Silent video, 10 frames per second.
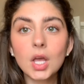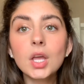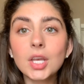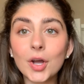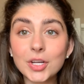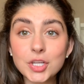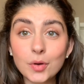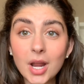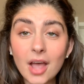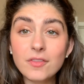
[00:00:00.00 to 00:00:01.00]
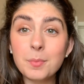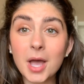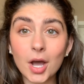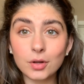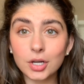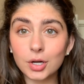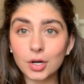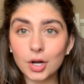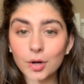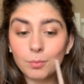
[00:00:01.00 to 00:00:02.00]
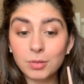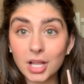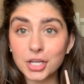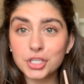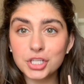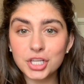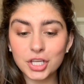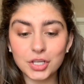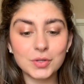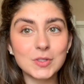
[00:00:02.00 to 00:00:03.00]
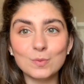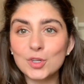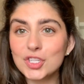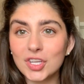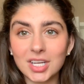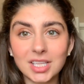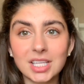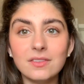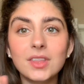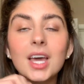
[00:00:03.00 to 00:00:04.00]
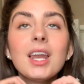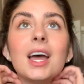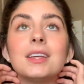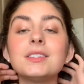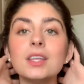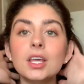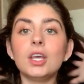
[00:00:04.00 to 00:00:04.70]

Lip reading: Now I don't have a powder blush to use, so I'm just going to leave that as